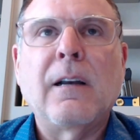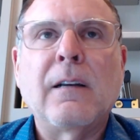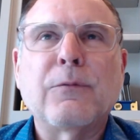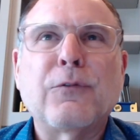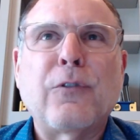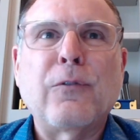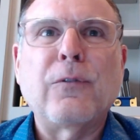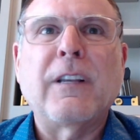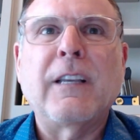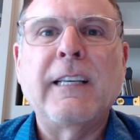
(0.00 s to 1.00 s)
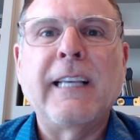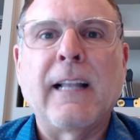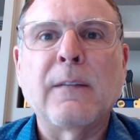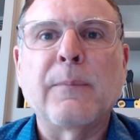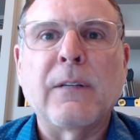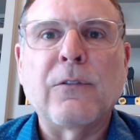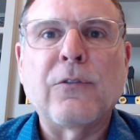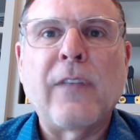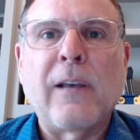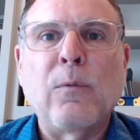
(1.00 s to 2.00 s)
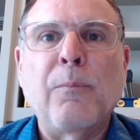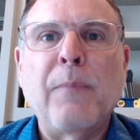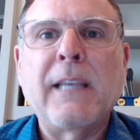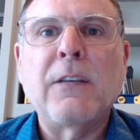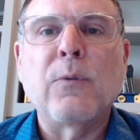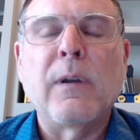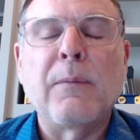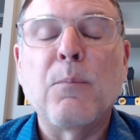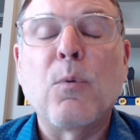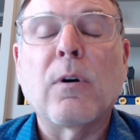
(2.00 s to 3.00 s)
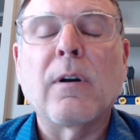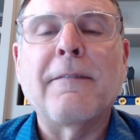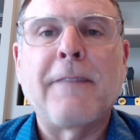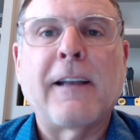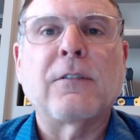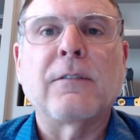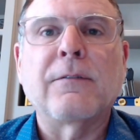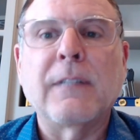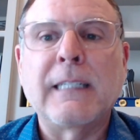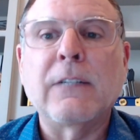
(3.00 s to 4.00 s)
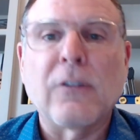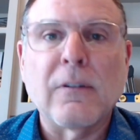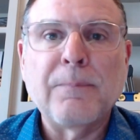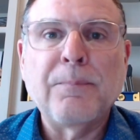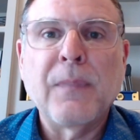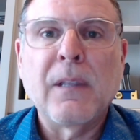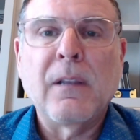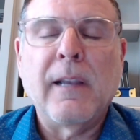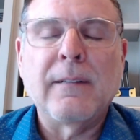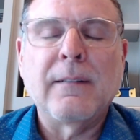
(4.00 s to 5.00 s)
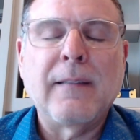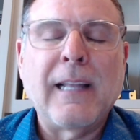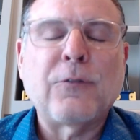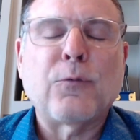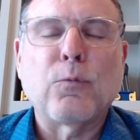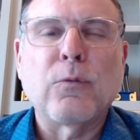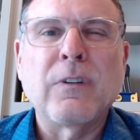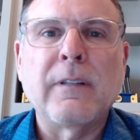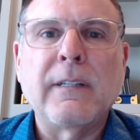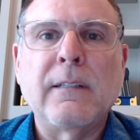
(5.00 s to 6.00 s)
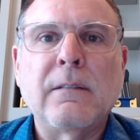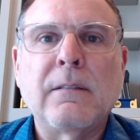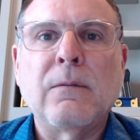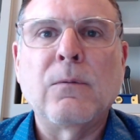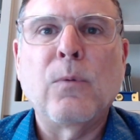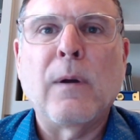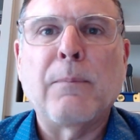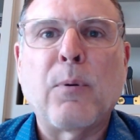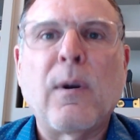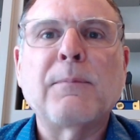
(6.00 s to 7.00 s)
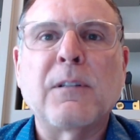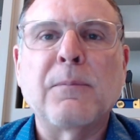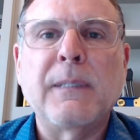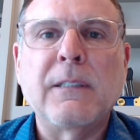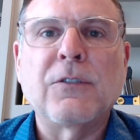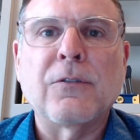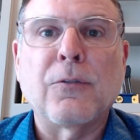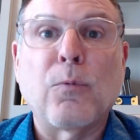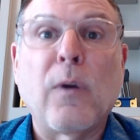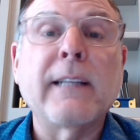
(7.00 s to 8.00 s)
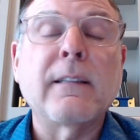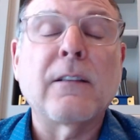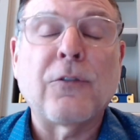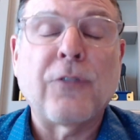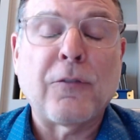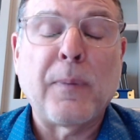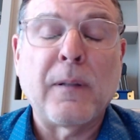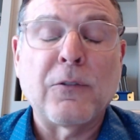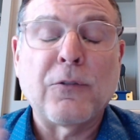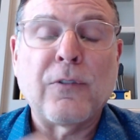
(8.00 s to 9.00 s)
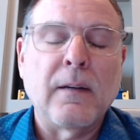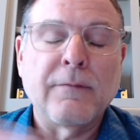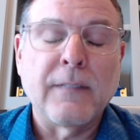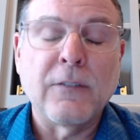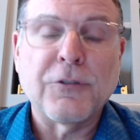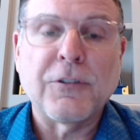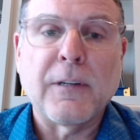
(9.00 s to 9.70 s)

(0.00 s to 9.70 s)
certain key elements that will make you a more effective leader. And that's really what prompted me to write the 6 Pillars of Leadership.